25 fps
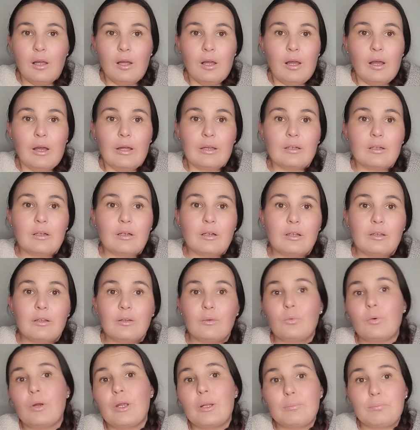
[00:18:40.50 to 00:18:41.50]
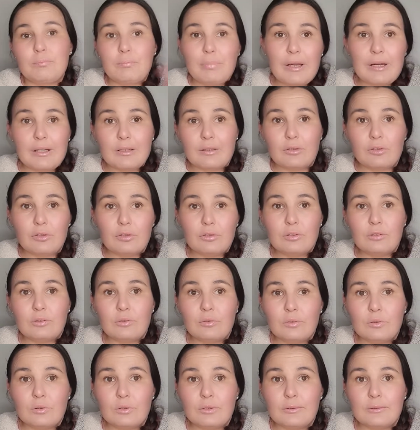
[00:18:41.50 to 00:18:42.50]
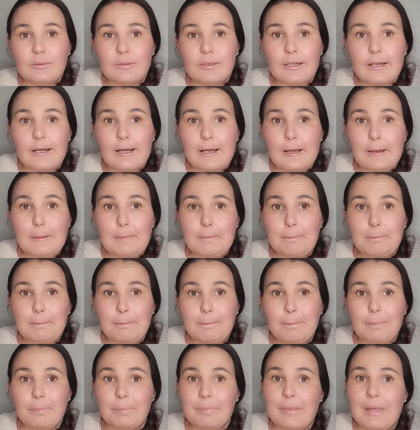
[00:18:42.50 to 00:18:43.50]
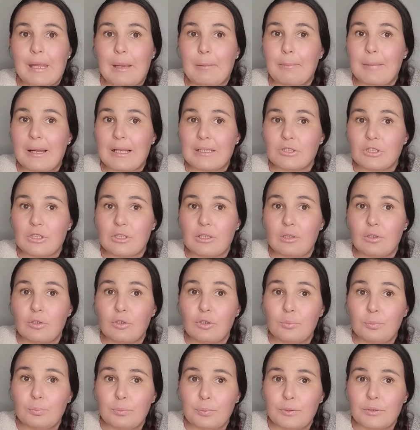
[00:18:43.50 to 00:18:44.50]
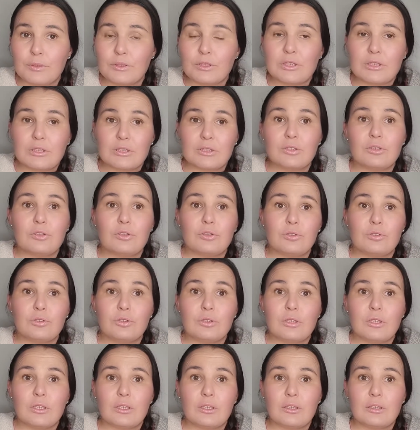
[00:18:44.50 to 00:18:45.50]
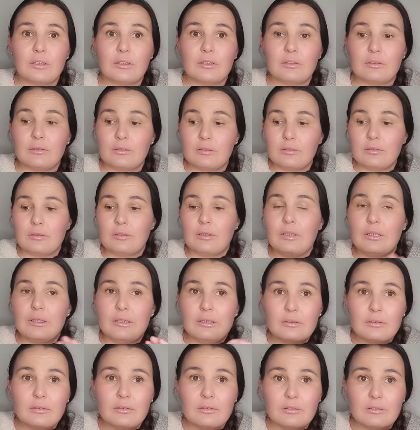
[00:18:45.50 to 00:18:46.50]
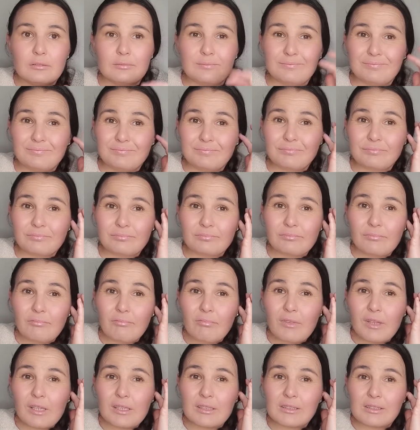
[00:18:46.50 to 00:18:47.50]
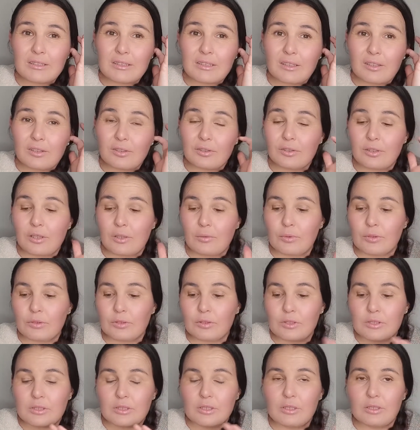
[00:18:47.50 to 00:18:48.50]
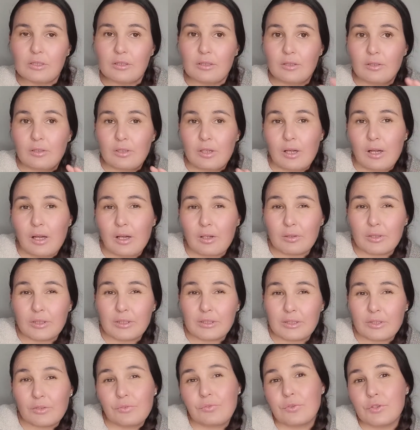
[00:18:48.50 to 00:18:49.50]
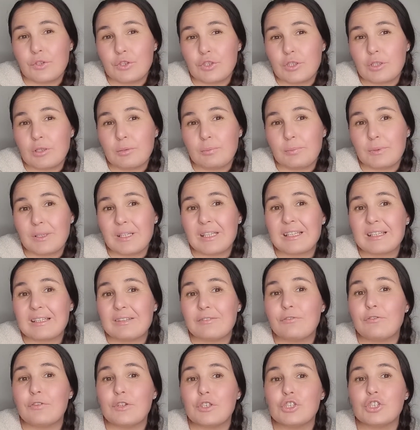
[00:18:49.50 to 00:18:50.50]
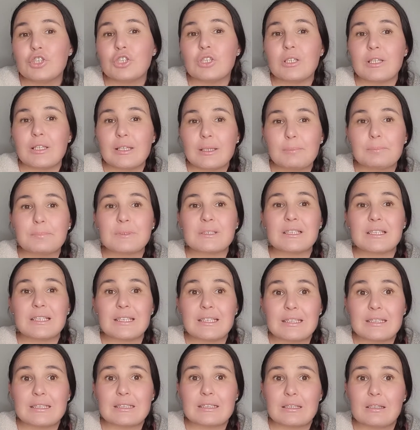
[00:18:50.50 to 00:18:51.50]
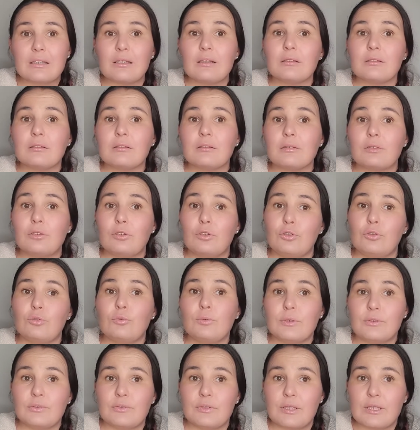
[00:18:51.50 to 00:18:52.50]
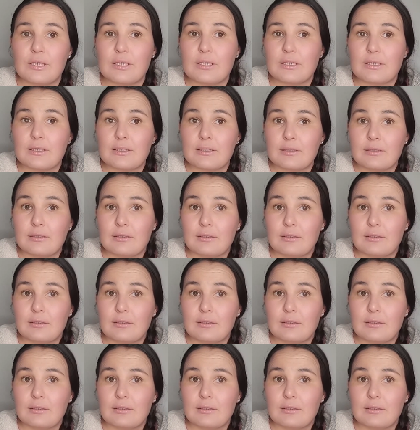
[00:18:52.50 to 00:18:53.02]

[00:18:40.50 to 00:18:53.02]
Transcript: And I went back to Magic Loop just to do the heel. So I want to see how does the fish lips kiss heel do with this.